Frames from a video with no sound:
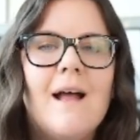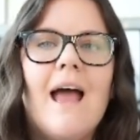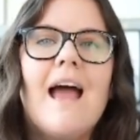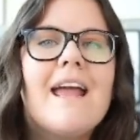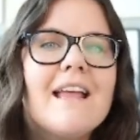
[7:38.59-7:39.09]

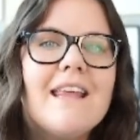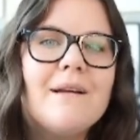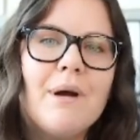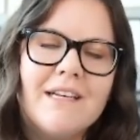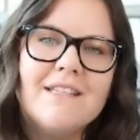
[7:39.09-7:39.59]
and get that
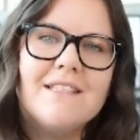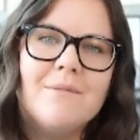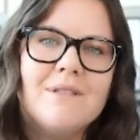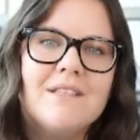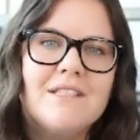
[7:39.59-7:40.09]
pregnant
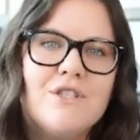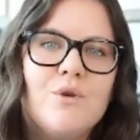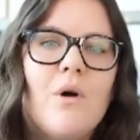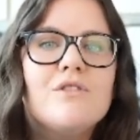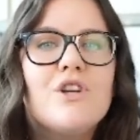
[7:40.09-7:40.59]
Sim to listen
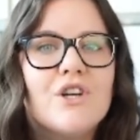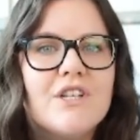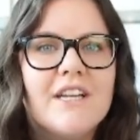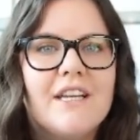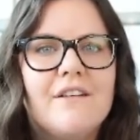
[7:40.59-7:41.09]
to
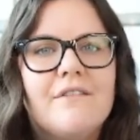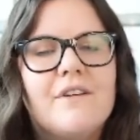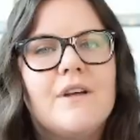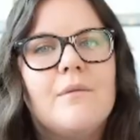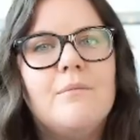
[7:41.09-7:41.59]
alternative
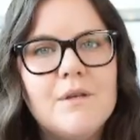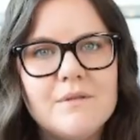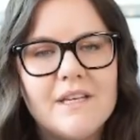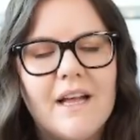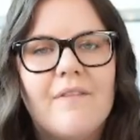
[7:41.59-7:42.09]

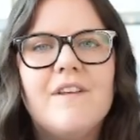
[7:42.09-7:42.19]
music.